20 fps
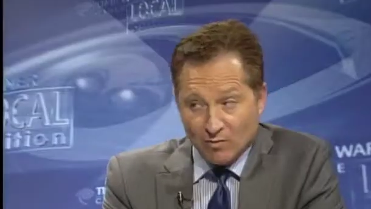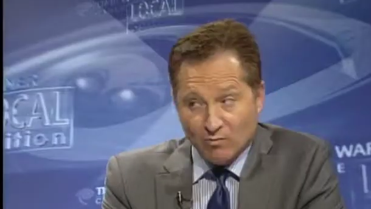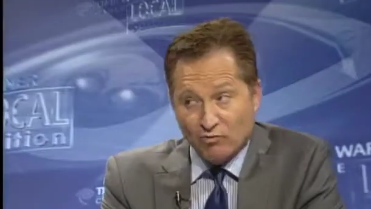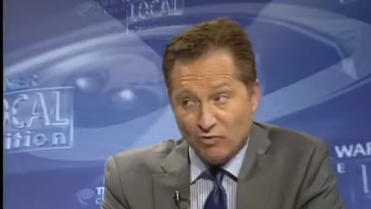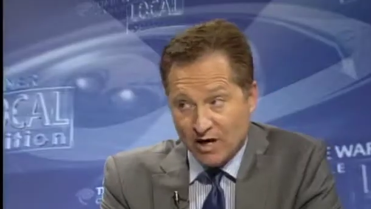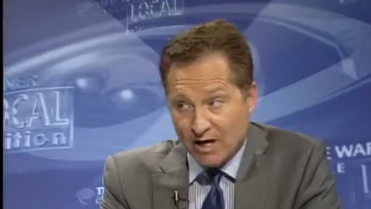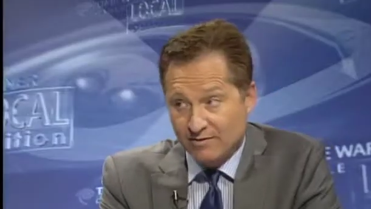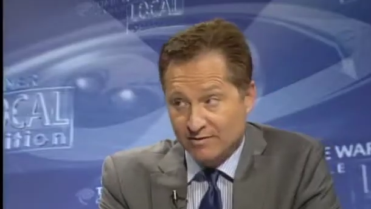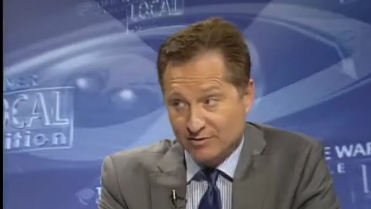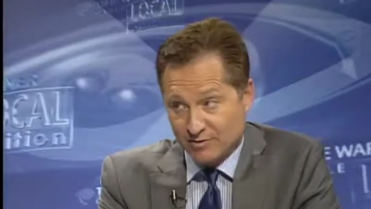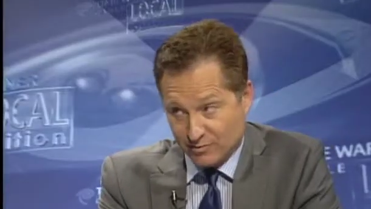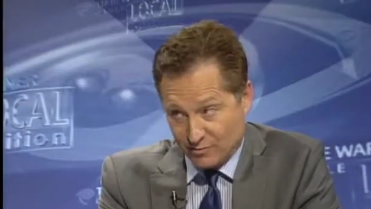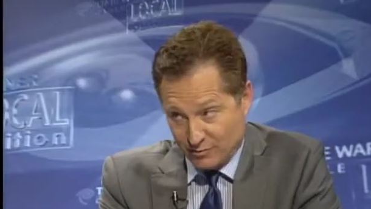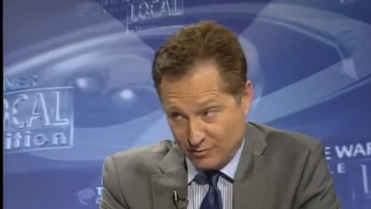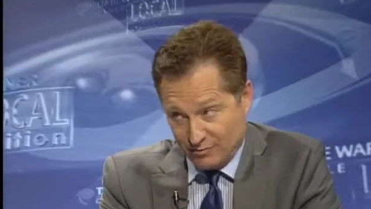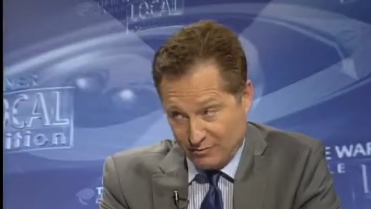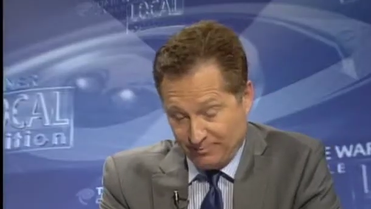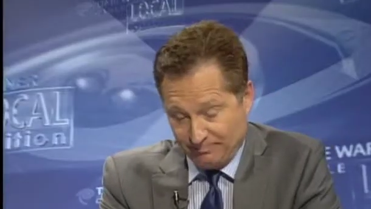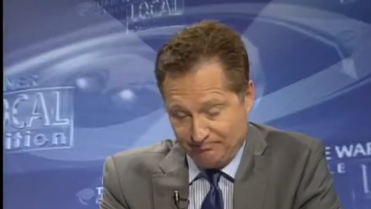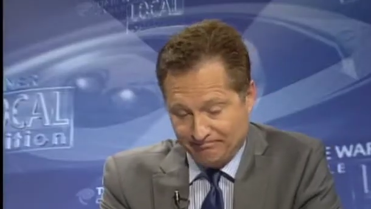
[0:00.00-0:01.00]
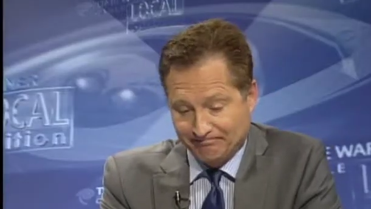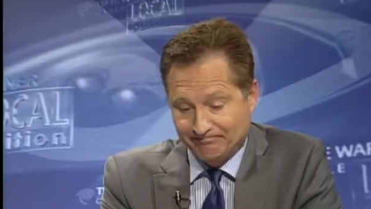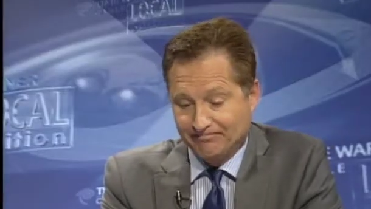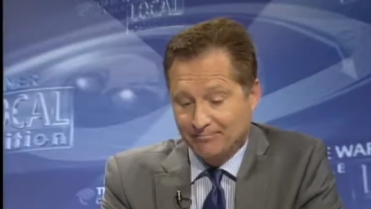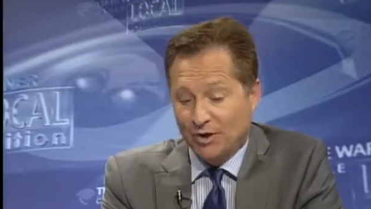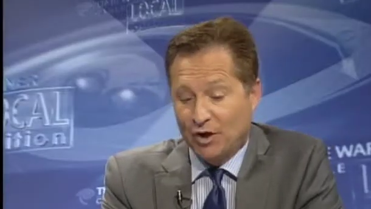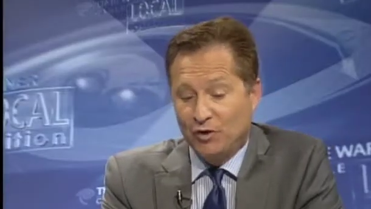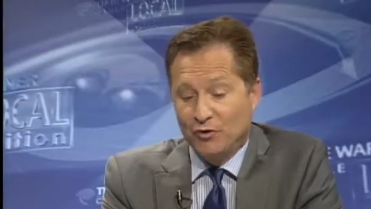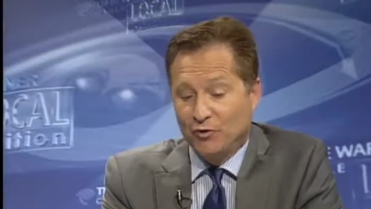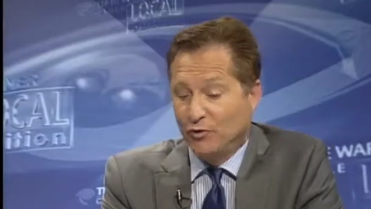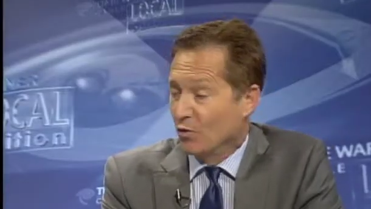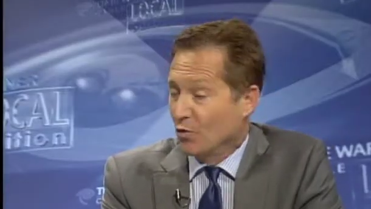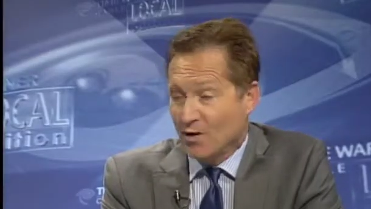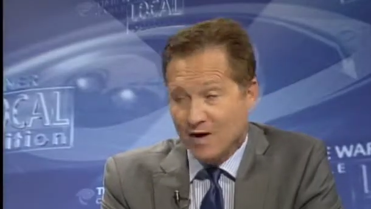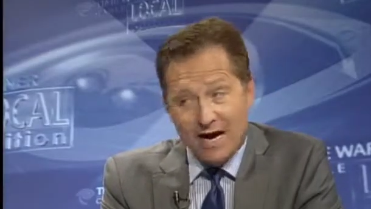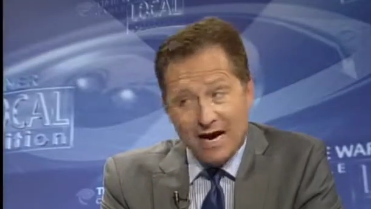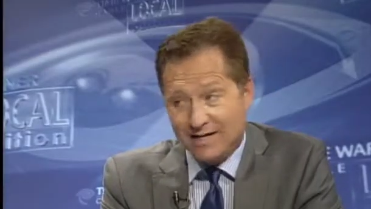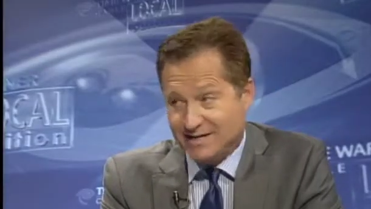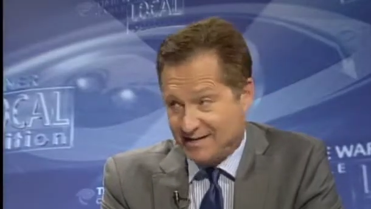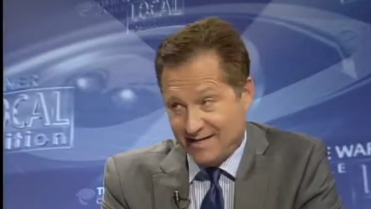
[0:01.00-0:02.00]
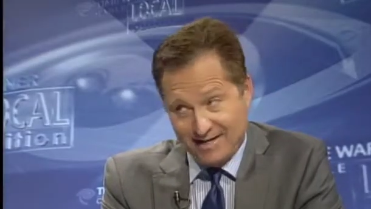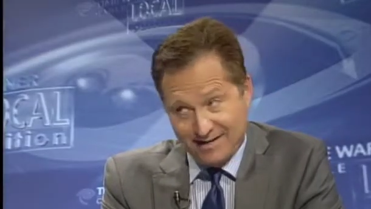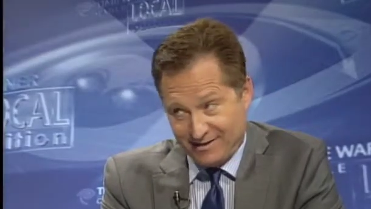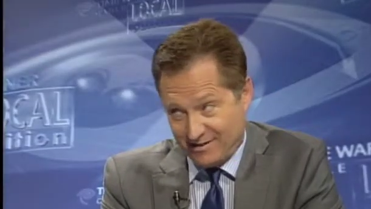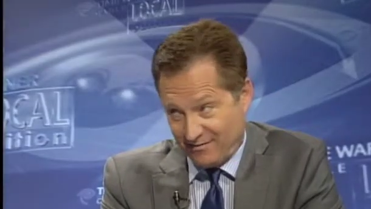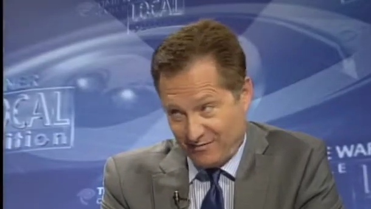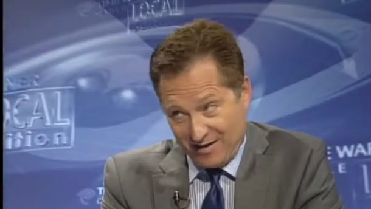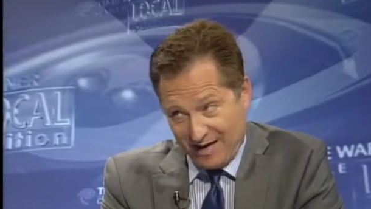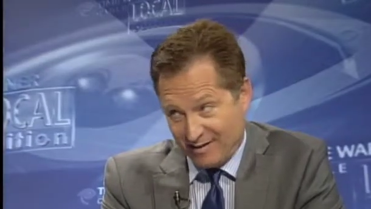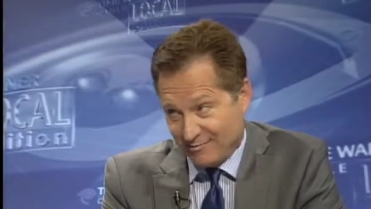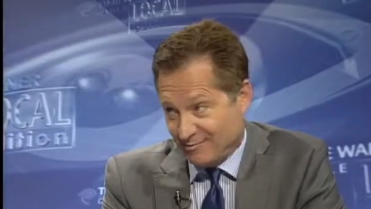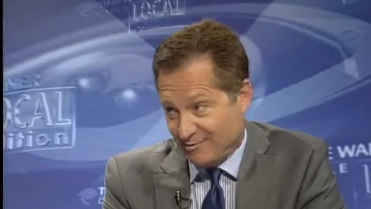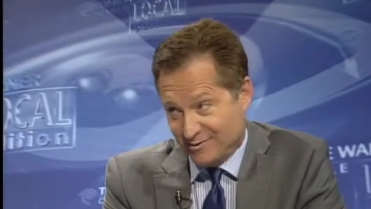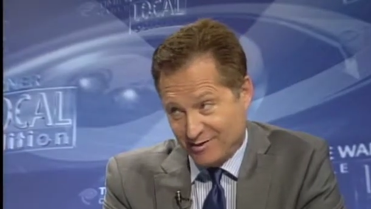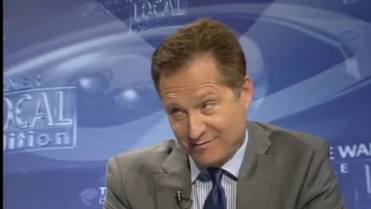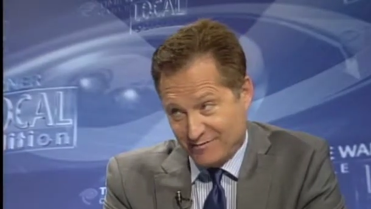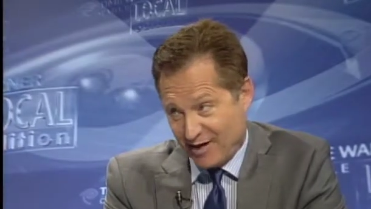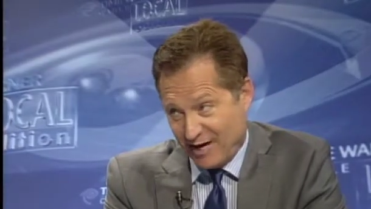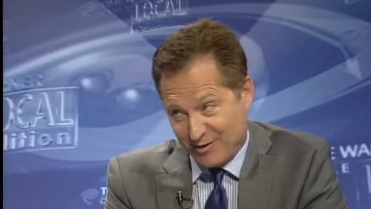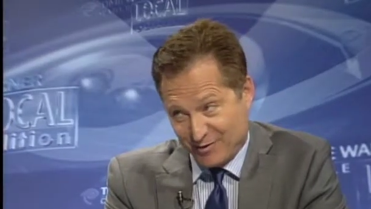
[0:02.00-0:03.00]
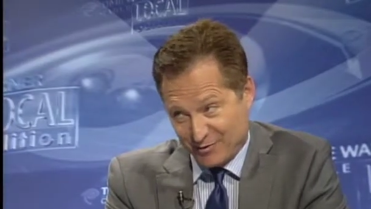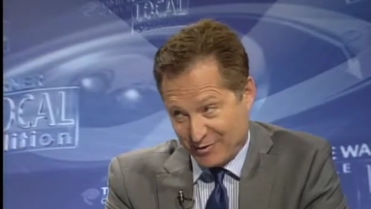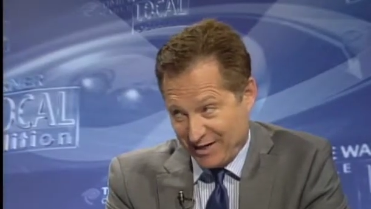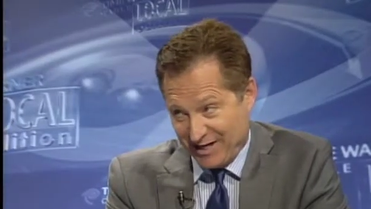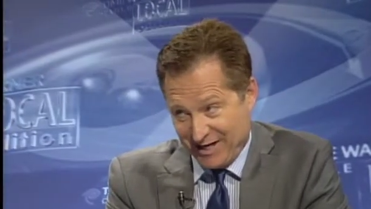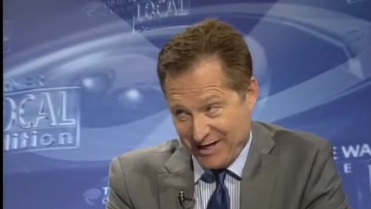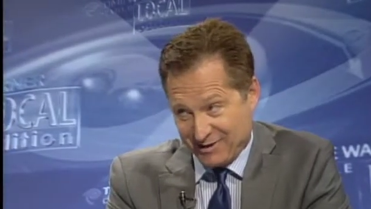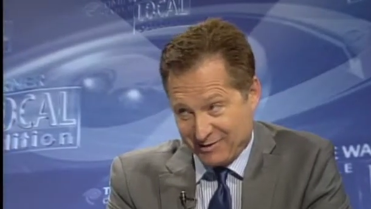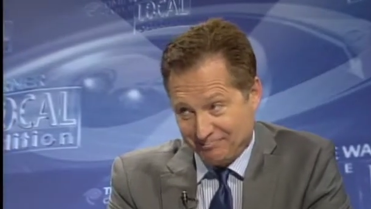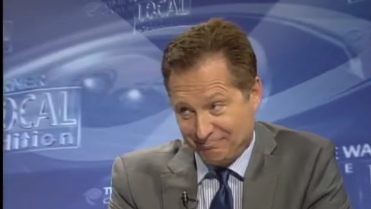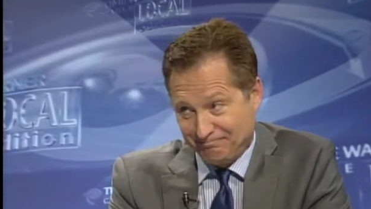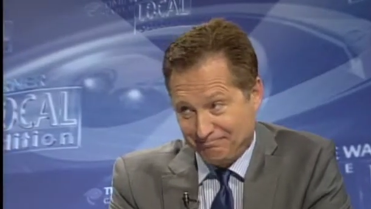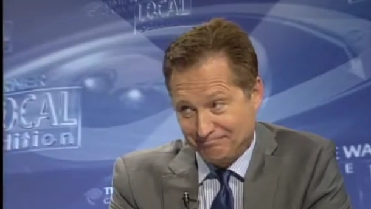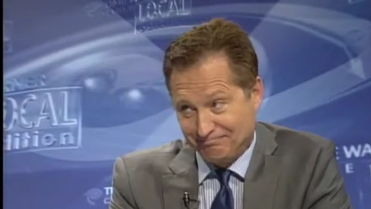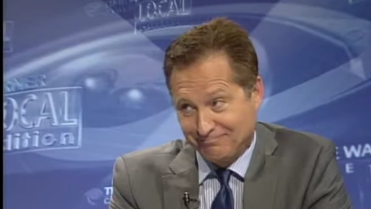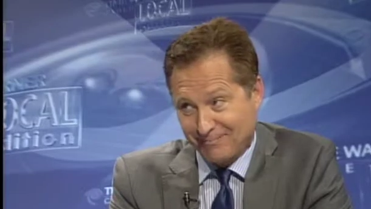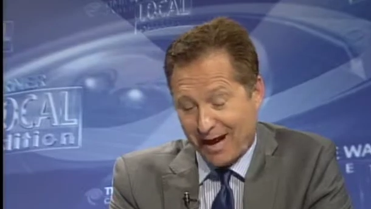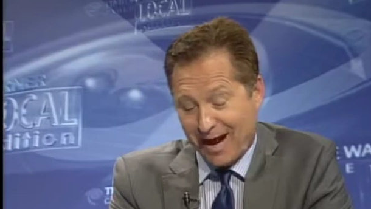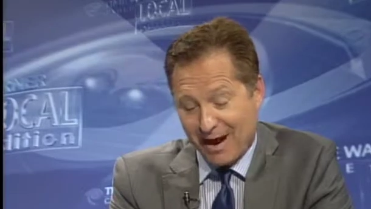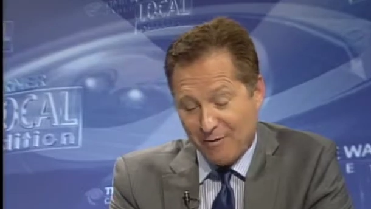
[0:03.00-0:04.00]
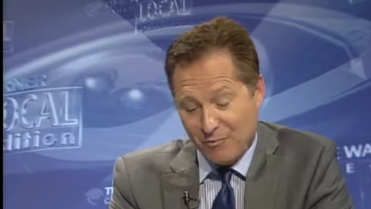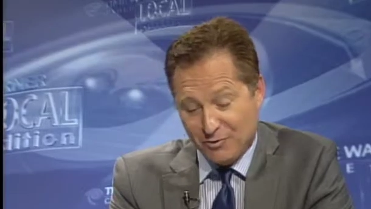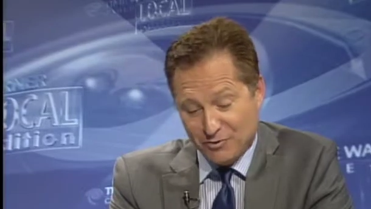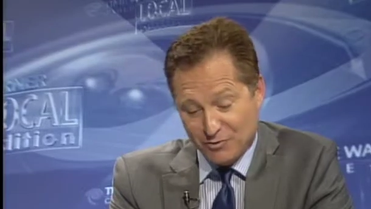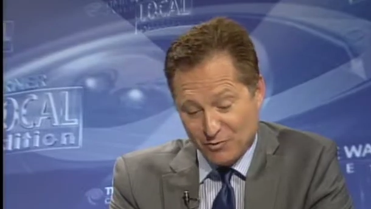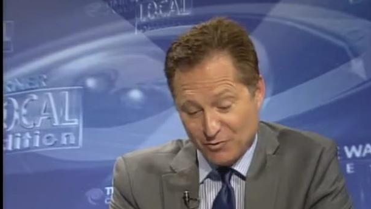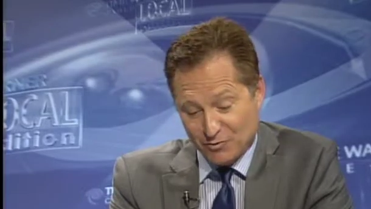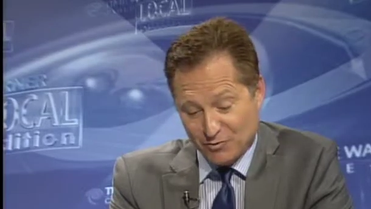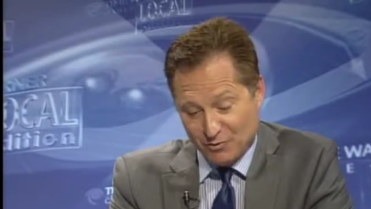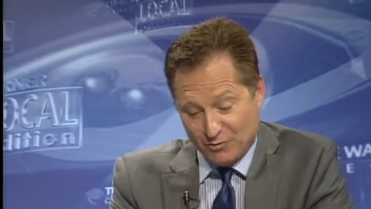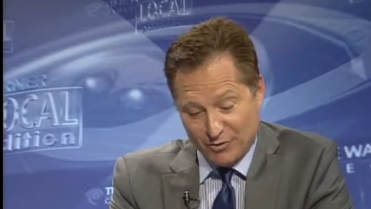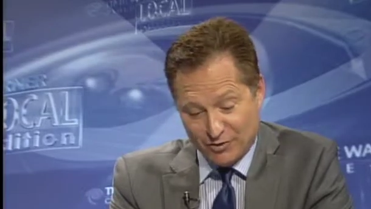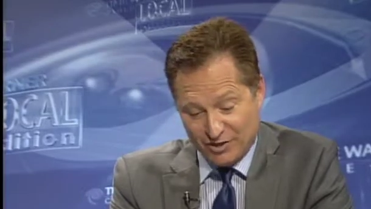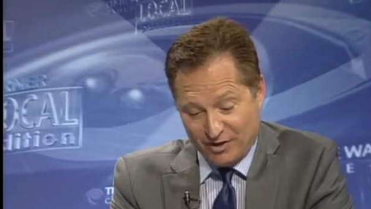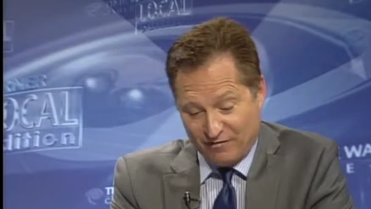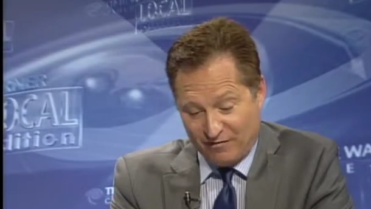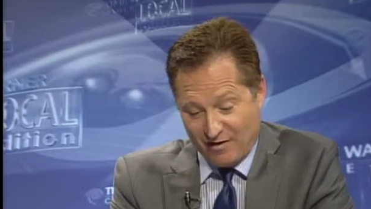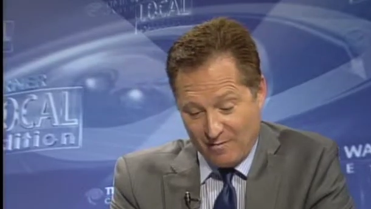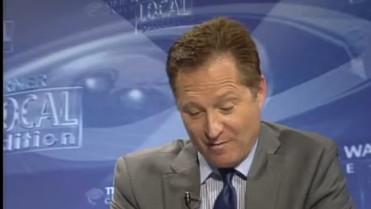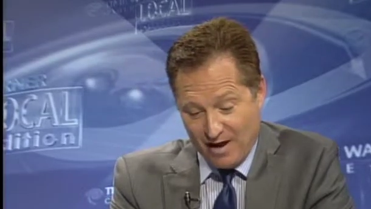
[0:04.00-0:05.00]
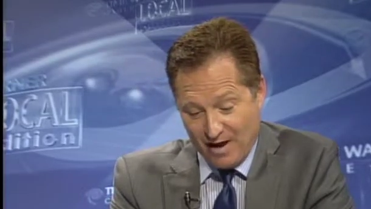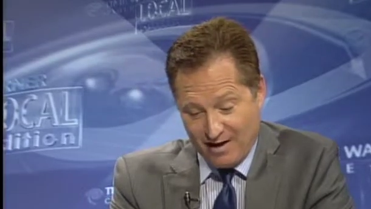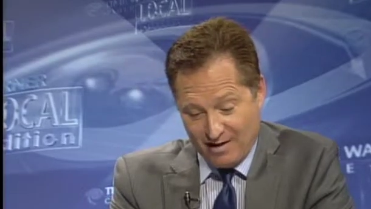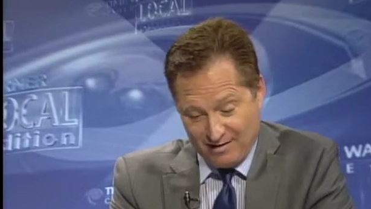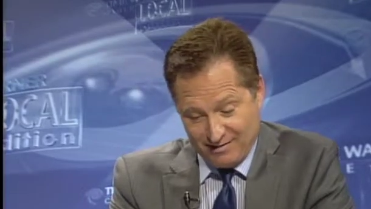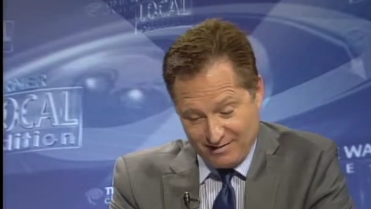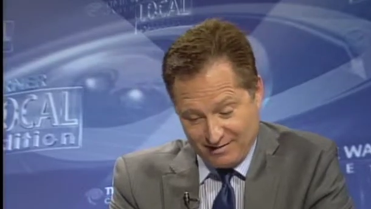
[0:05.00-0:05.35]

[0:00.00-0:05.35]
a private school, you're not tens of thousands of dollars a year. What's your tuition, if I may ask?